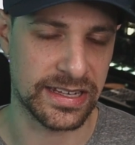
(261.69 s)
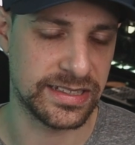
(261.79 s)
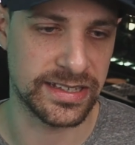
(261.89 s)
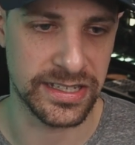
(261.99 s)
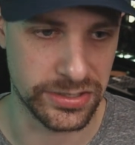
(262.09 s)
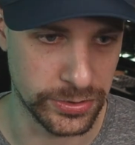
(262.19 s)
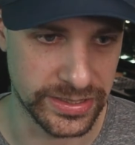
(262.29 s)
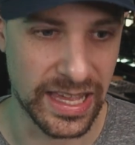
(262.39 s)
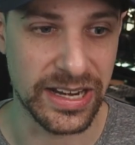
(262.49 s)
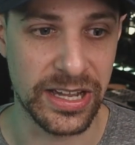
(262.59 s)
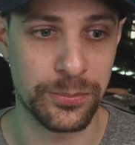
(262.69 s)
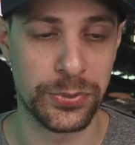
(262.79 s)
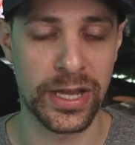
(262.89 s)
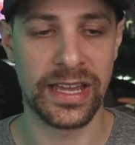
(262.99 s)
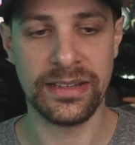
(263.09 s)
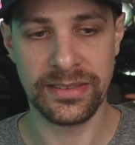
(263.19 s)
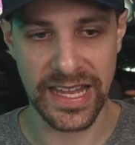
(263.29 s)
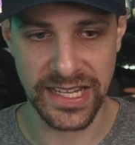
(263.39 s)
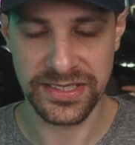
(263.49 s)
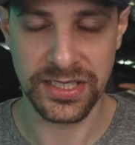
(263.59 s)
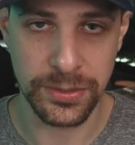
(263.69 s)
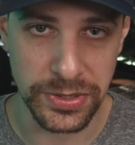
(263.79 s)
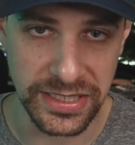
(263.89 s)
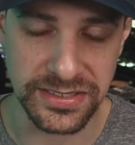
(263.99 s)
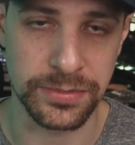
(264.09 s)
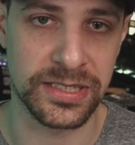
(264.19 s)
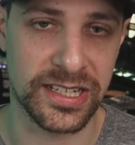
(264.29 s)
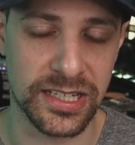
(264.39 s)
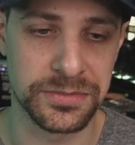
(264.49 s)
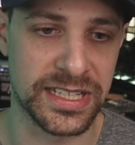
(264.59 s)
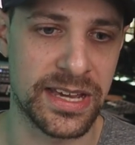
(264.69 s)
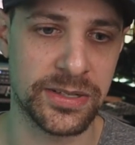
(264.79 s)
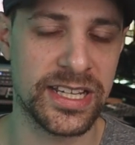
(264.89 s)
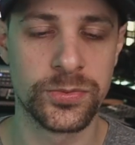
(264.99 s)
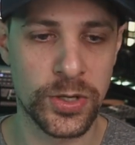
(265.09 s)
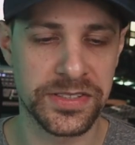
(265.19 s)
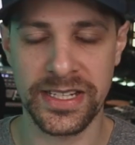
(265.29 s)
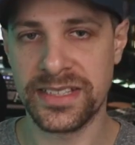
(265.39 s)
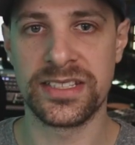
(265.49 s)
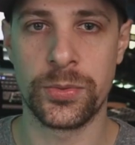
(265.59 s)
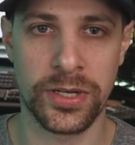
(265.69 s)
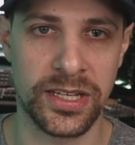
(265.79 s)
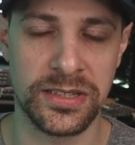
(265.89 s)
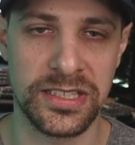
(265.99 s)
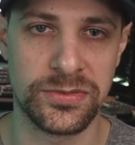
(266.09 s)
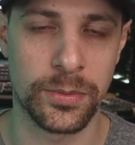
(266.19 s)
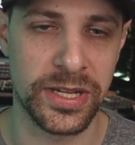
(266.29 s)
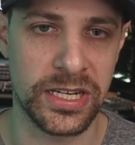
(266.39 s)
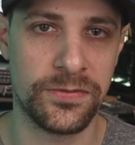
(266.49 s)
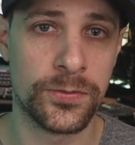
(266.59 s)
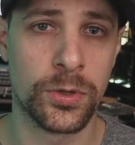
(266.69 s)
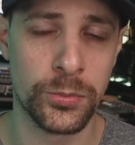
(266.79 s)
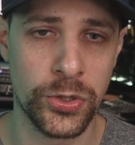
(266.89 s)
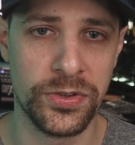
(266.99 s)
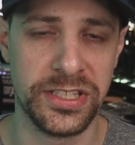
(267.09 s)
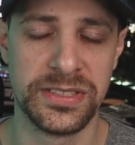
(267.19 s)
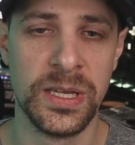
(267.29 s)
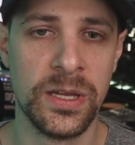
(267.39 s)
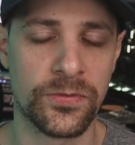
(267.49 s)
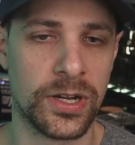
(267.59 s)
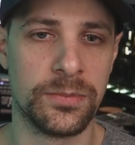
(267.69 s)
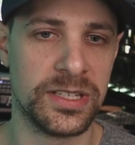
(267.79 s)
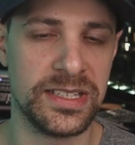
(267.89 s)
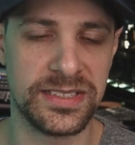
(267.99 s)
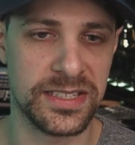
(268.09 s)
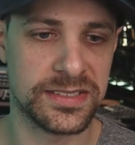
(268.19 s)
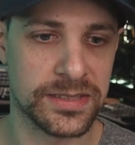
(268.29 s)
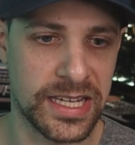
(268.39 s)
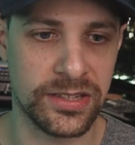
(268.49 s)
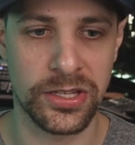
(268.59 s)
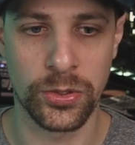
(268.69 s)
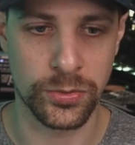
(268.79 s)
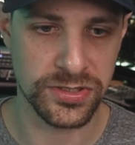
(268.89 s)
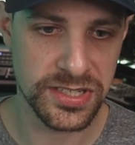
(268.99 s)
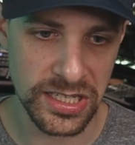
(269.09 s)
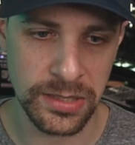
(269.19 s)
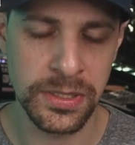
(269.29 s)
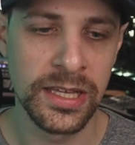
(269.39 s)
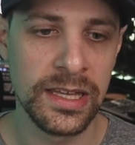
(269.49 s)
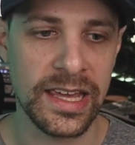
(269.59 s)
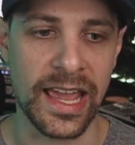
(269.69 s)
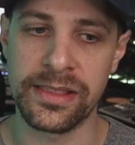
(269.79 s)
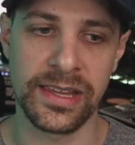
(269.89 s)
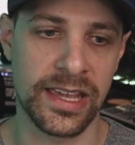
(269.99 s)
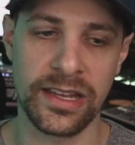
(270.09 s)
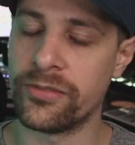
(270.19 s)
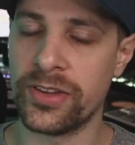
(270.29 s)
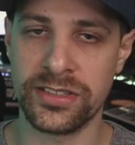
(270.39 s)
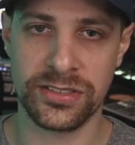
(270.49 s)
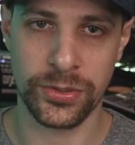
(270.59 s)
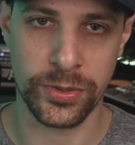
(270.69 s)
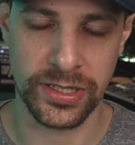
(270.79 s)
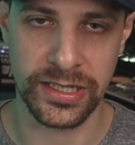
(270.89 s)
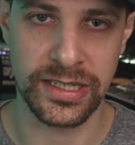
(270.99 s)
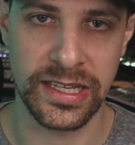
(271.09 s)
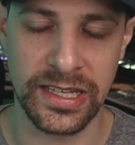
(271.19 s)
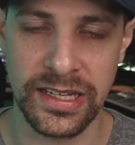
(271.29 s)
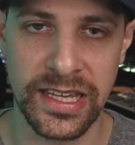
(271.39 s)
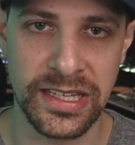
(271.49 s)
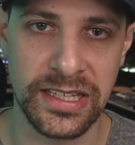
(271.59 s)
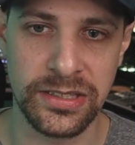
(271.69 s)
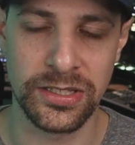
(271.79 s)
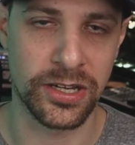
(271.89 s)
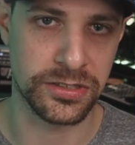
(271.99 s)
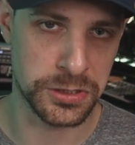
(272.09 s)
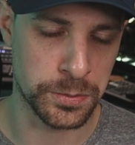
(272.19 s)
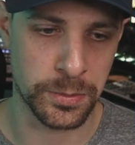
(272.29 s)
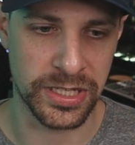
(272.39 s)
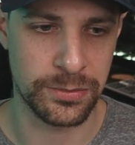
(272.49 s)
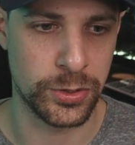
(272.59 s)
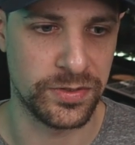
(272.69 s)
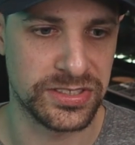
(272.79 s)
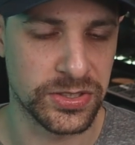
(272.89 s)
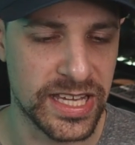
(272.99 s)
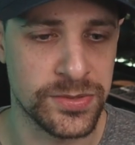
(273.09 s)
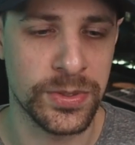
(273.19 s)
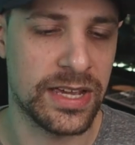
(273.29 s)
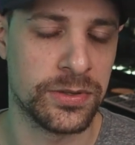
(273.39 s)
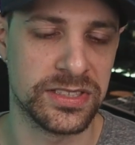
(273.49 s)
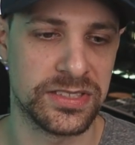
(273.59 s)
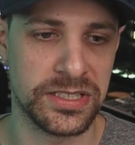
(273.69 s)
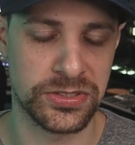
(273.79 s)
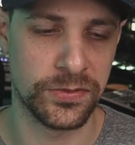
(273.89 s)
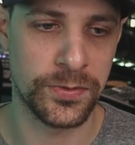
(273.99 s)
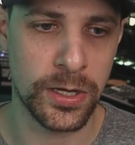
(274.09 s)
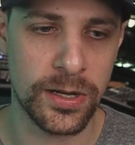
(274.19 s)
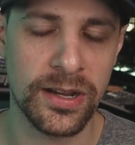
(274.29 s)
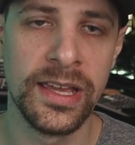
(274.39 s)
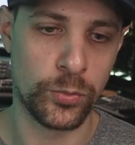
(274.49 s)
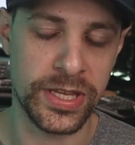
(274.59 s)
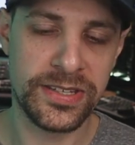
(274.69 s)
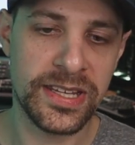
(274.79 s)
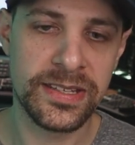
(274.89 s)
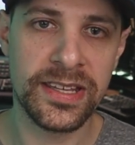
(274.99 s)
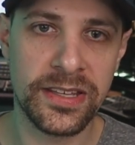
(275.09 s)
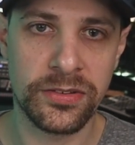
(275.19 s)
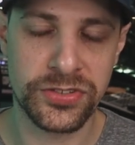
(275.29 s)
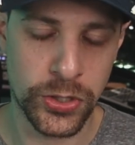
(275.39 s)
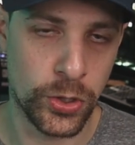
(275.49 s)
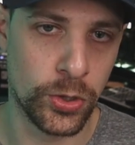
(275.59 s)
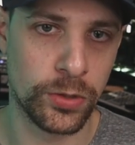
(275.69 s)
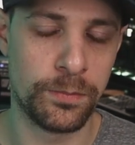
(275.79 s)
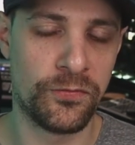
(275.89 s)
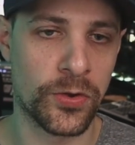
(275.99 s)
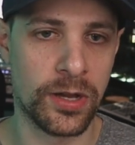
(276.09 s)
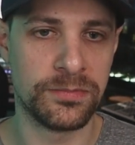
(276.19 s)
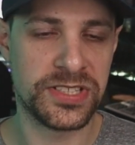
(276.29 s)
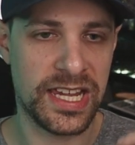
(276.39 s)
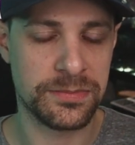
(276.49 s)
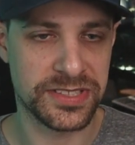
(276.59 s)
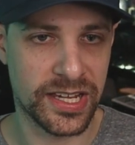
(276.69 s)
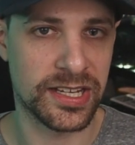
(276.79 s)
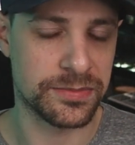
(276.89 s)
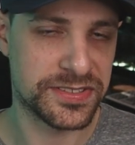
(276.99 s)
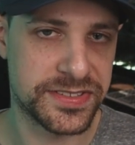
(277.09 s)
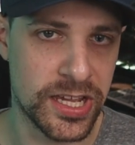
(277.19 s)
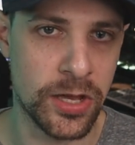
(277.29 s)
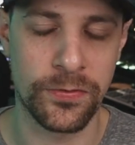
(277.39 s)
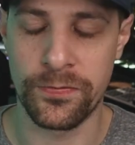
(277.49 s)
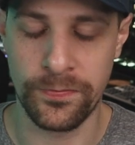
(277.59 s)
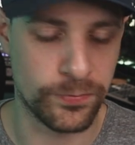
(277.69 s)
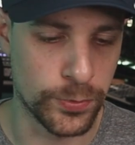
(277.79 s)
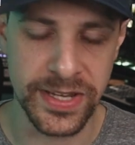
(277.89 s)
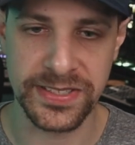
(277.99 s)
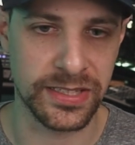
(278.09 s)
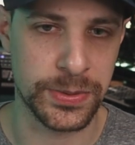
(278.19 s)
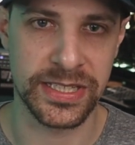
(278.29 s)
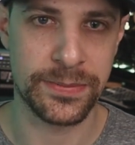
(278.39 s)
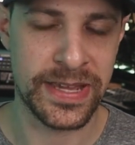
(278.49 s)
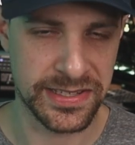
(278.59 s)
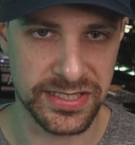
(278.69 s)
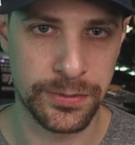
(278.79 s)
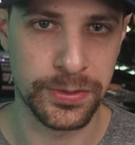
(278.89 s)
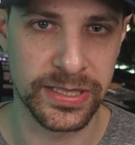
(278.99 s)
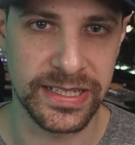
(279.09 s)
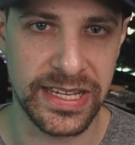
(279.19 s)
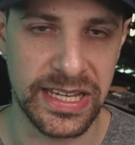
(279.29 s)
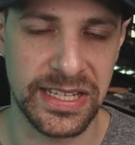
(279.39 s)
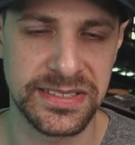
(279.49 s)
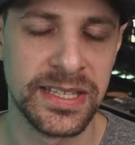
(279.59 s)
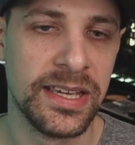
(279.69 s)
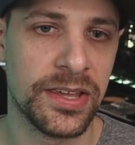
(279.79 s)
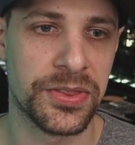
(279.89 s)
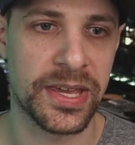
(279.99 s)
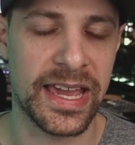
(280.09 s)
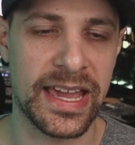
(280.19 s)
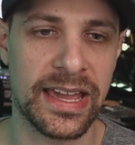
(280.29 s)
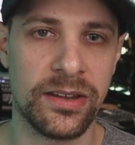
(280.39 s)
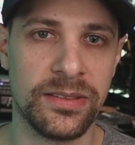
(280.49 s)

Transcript: didn't actually look that up, but that's going to be something that comes out. As well as, like I said, we're going to get these remaining 4 movies from the DC slate, the old regime, and then eventually we're gonna get a young Superman movie. So that's what we have on the slate so far. We did get told from James Gunn himself recently, within the past couple of days, that